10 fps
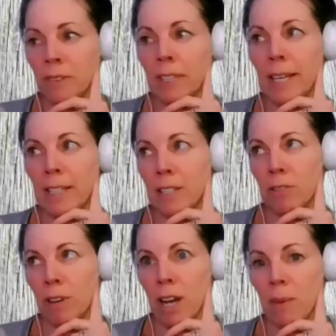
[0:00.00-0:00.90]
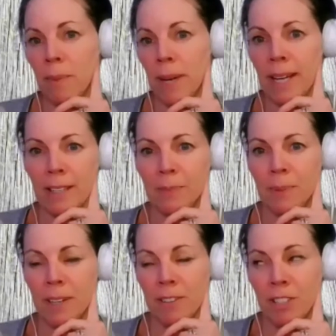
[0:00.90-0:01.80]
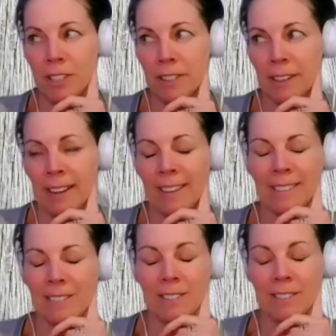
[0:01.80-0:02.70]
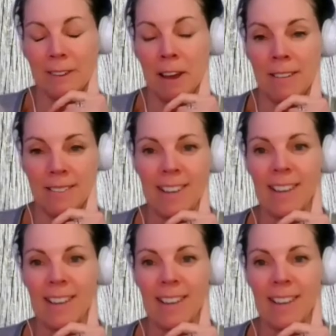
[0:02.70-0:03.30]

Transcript: likes to ride bikes, but you're just like, it's just not.